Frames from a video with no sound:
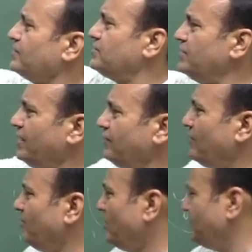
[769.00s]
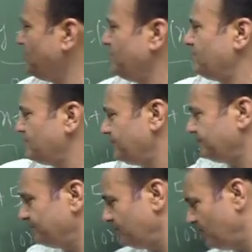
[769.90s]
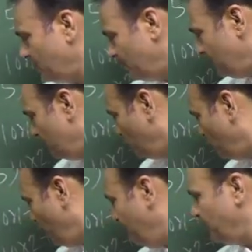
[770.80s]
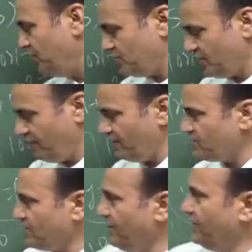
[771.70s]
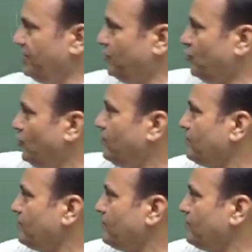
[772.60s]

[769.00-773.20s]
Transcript: See here from the options, 27, 72,